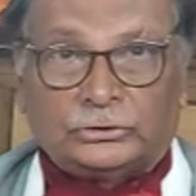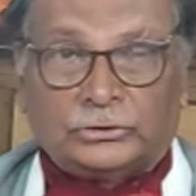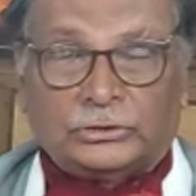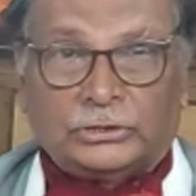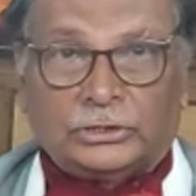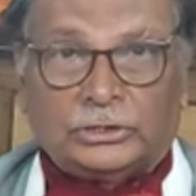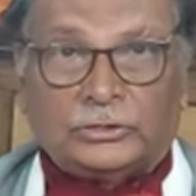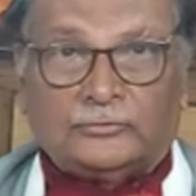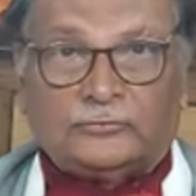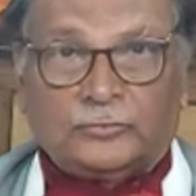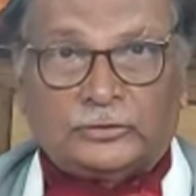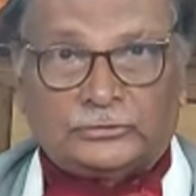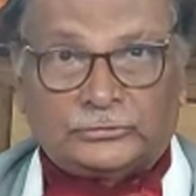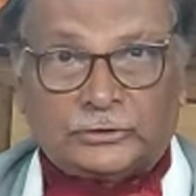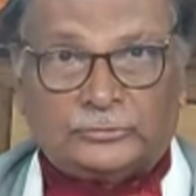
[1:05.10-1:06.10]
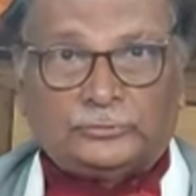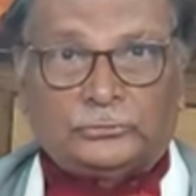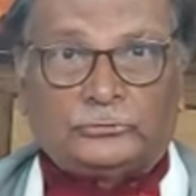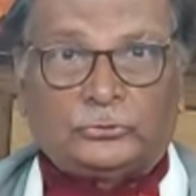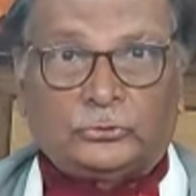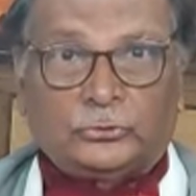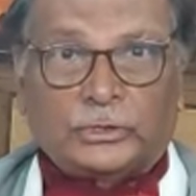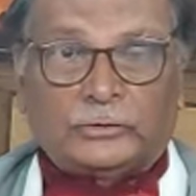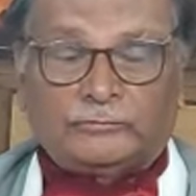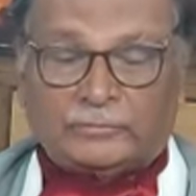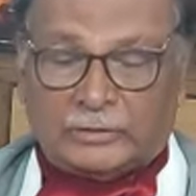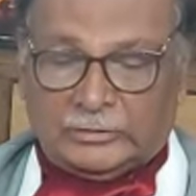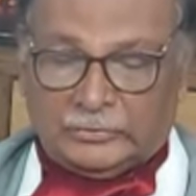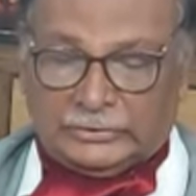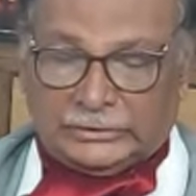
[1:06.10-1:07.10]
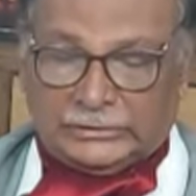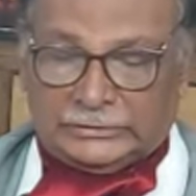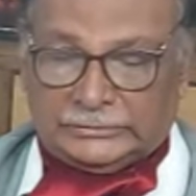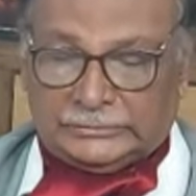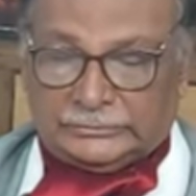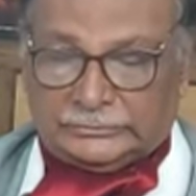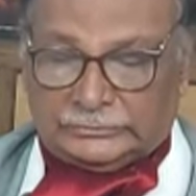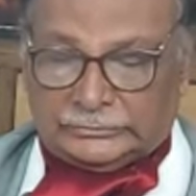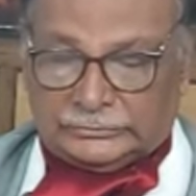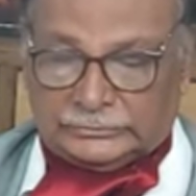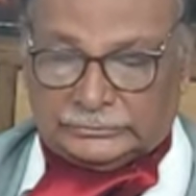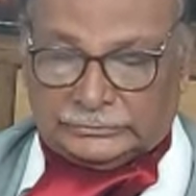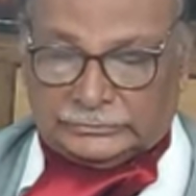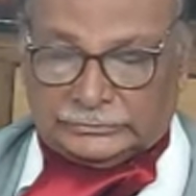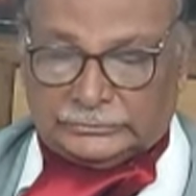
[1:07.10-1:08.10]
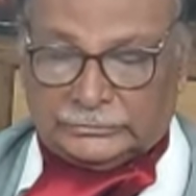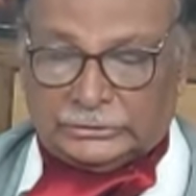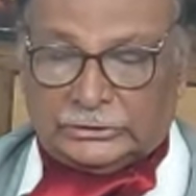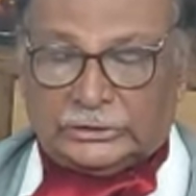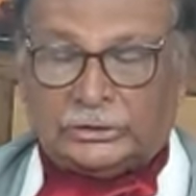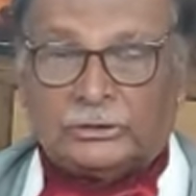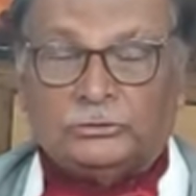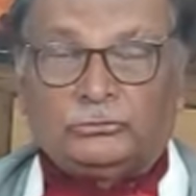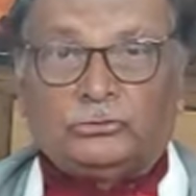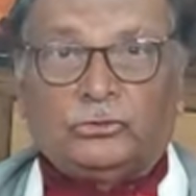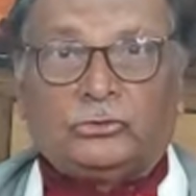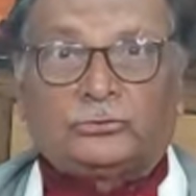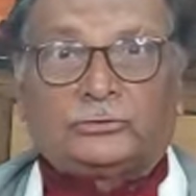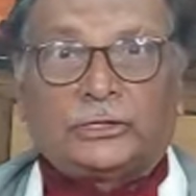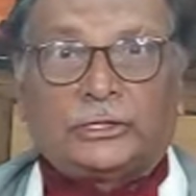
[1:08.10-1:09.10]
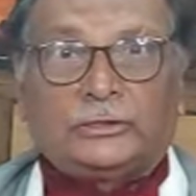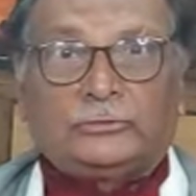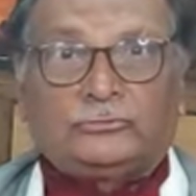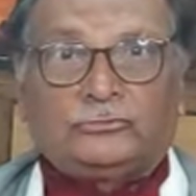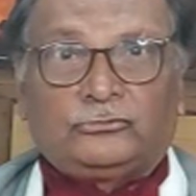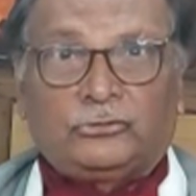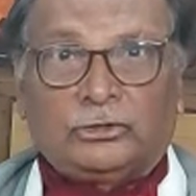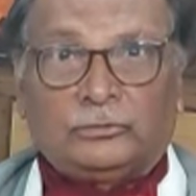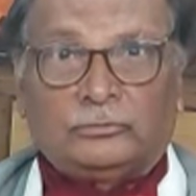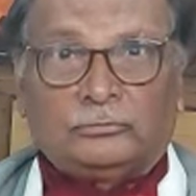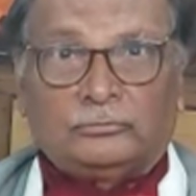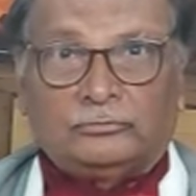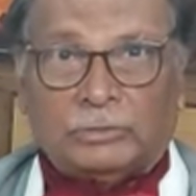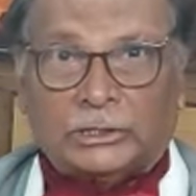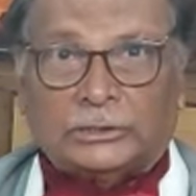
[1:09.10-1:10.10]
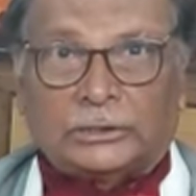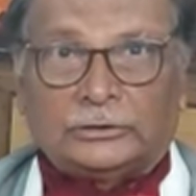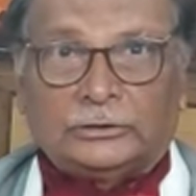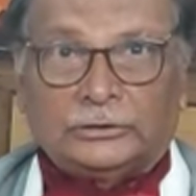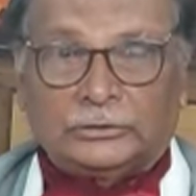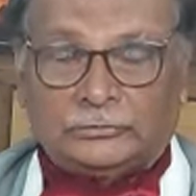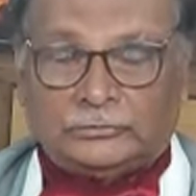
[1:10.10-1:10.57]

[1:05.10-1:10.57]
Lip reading: In the first episode, I've covered genocides in Bangladesh.